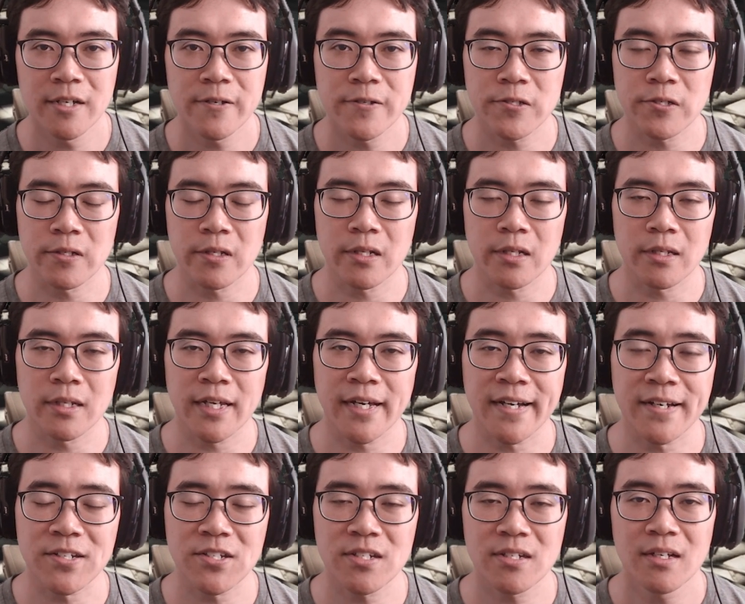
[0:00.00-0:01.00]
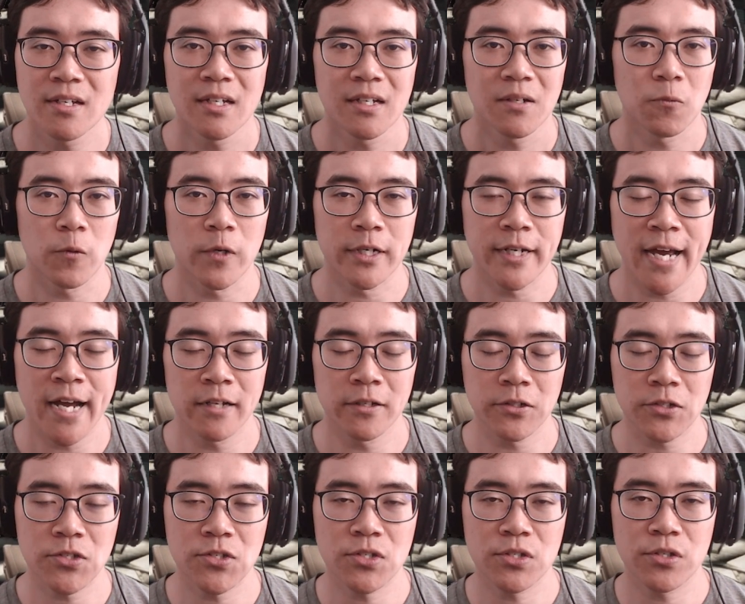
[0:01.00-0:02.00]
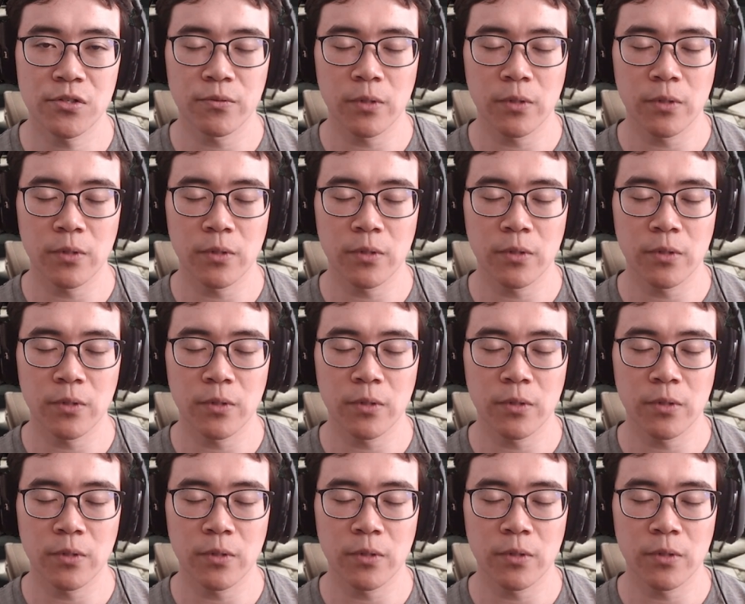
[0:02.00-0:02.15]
so then that when Alyx